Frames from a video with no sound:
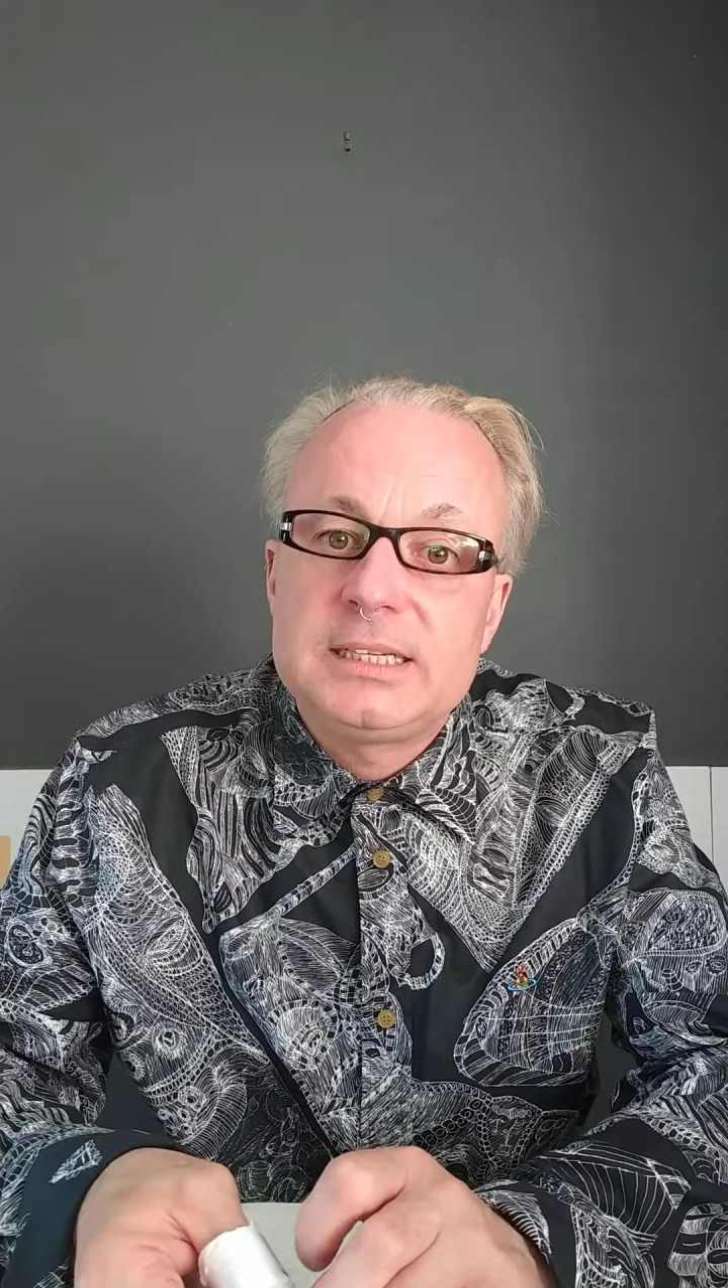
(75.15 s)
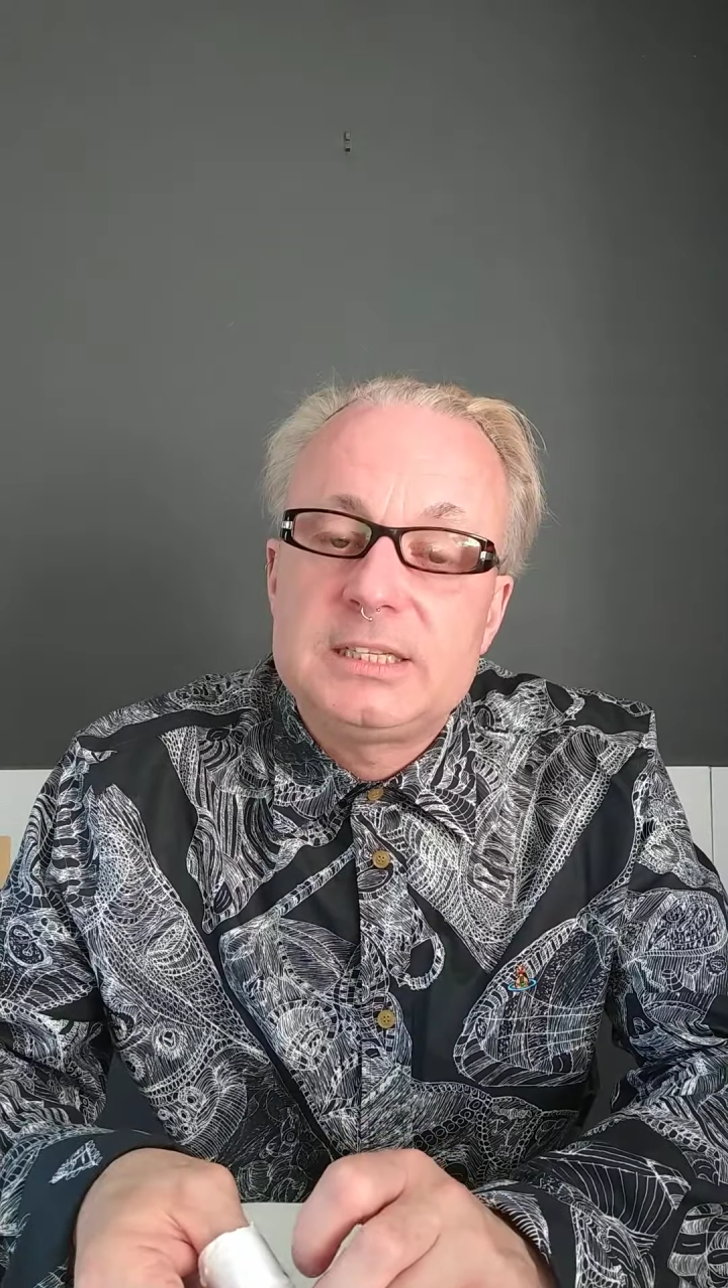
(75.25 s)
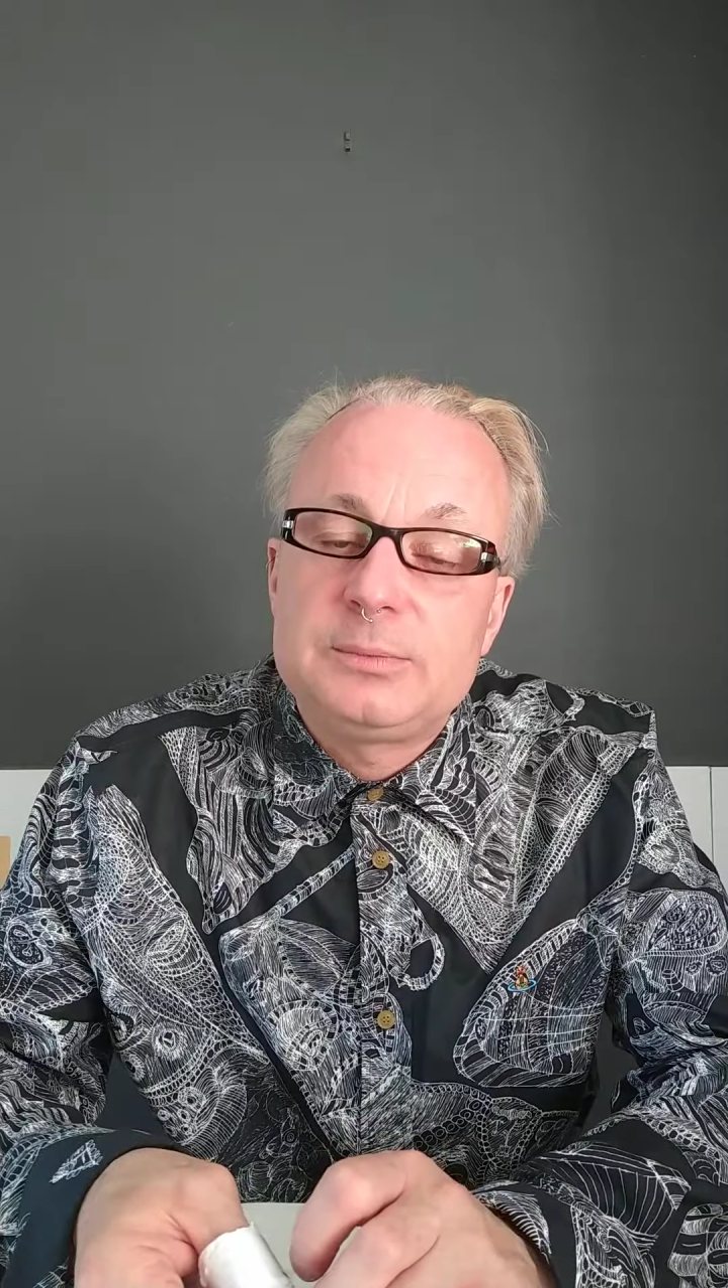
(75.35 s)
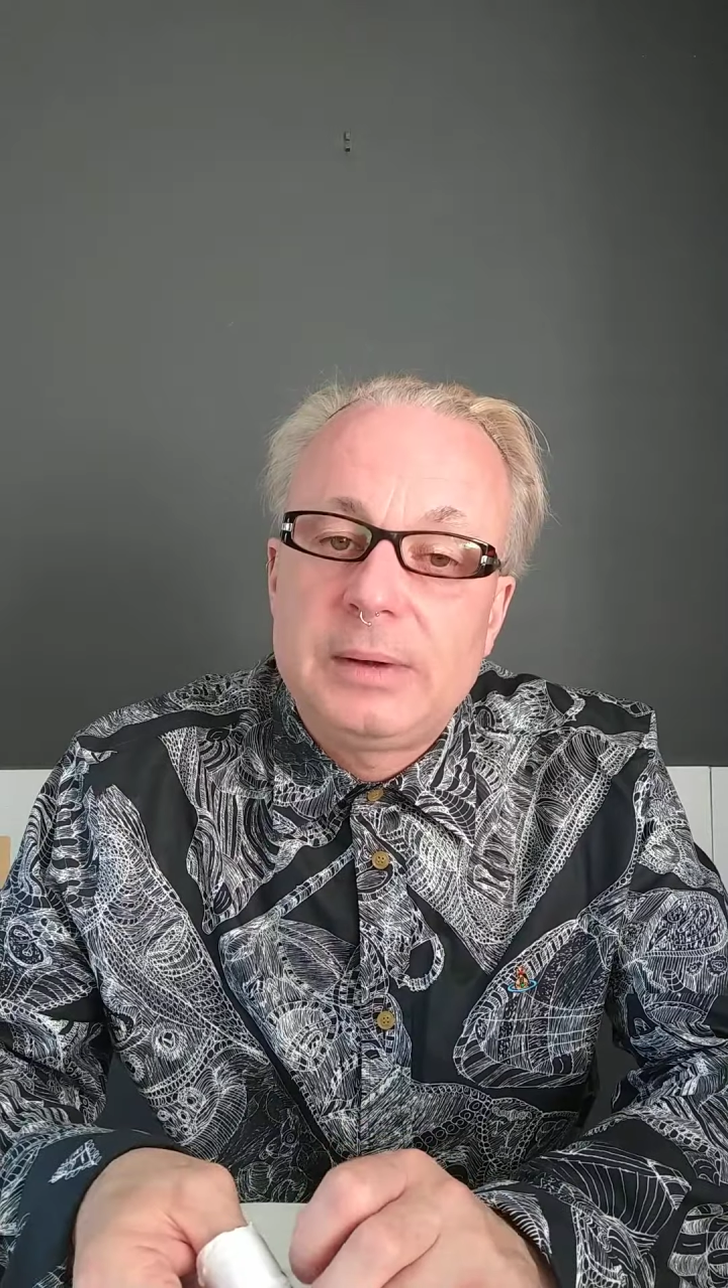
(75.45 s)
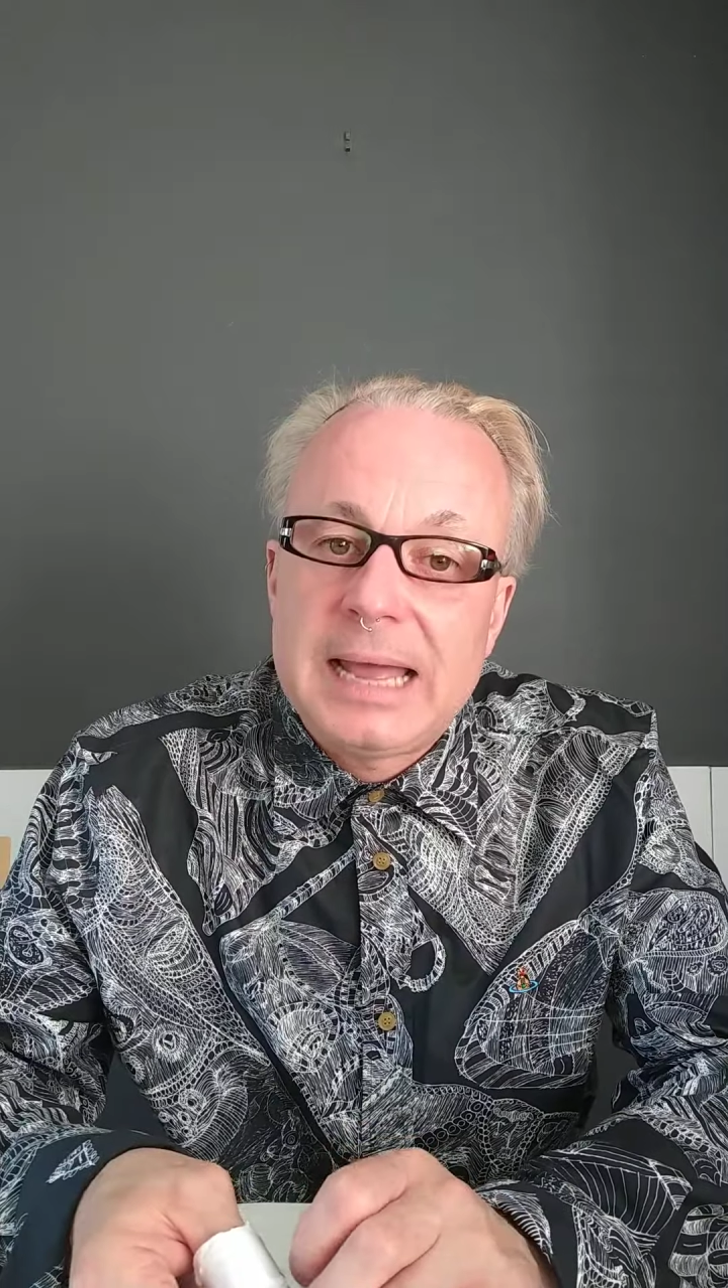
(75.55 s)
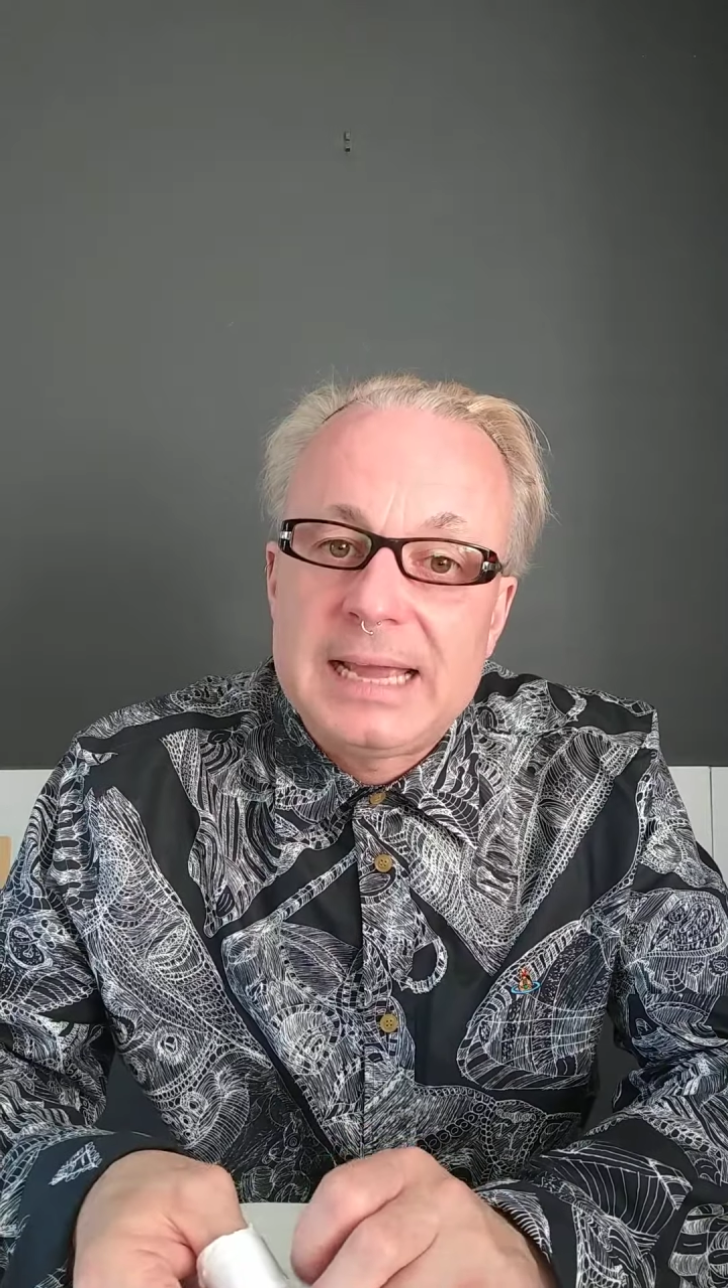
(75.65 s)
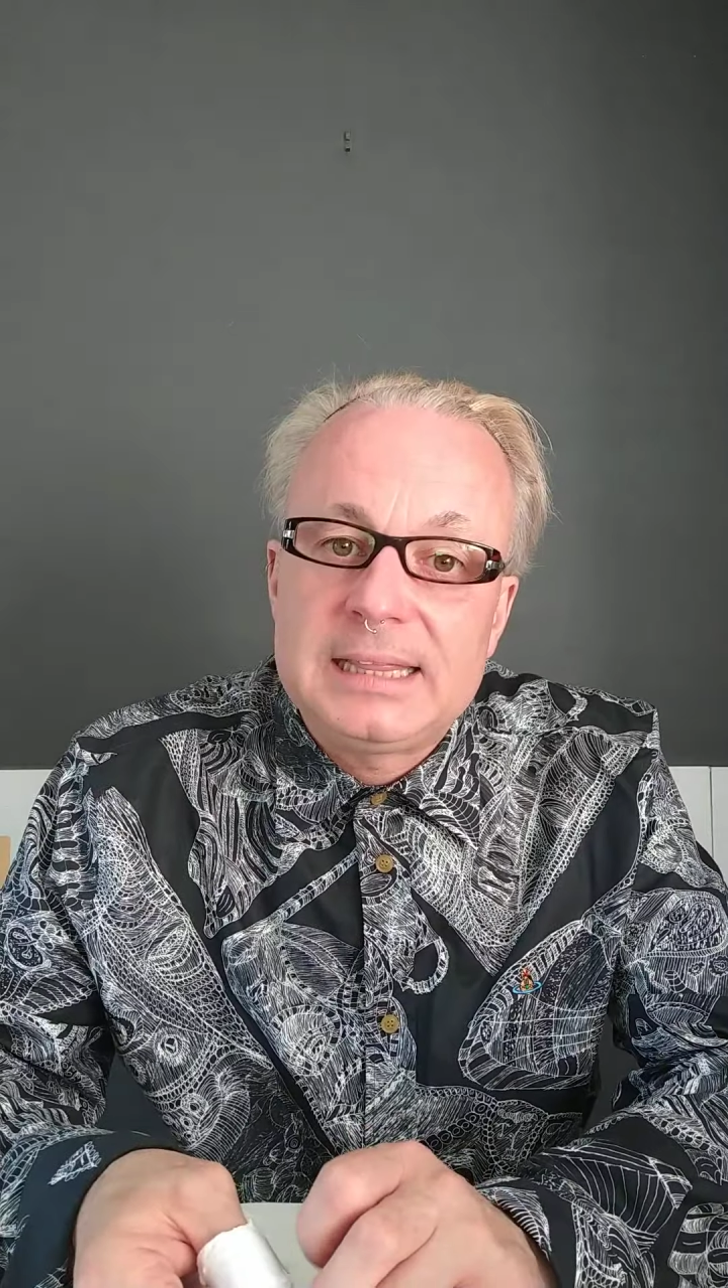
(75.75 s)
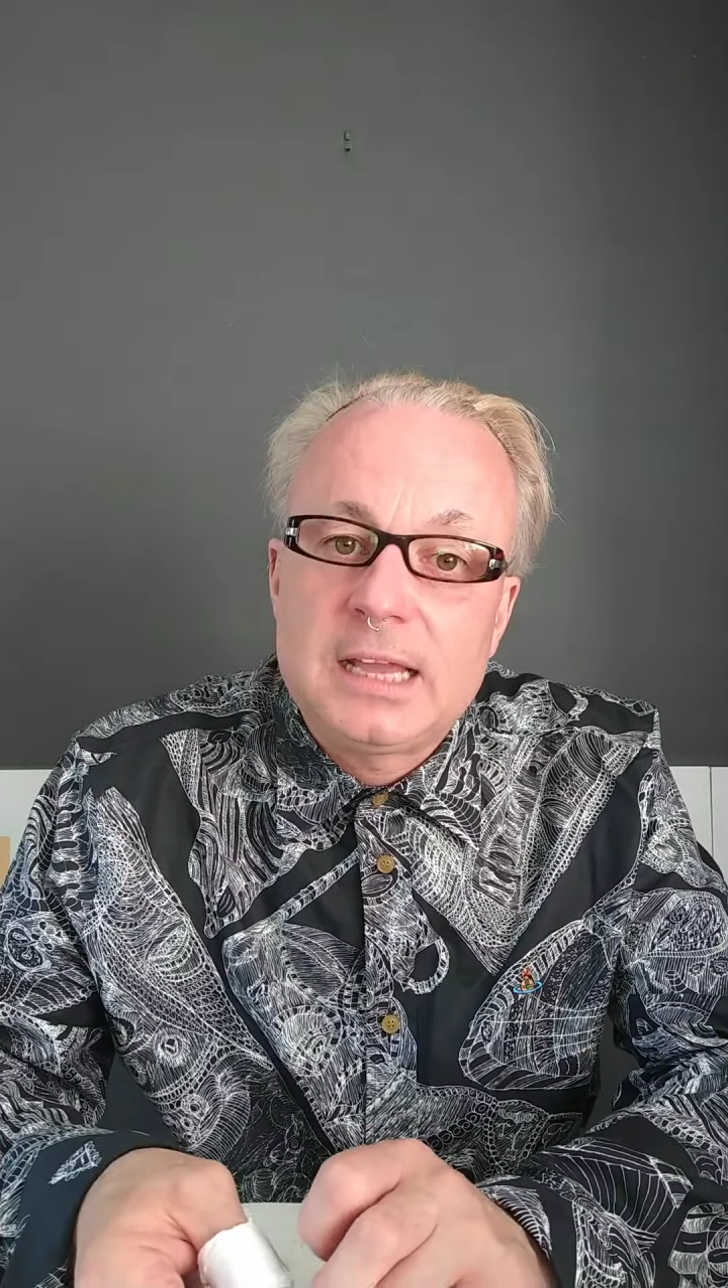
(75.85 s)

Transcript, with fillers: display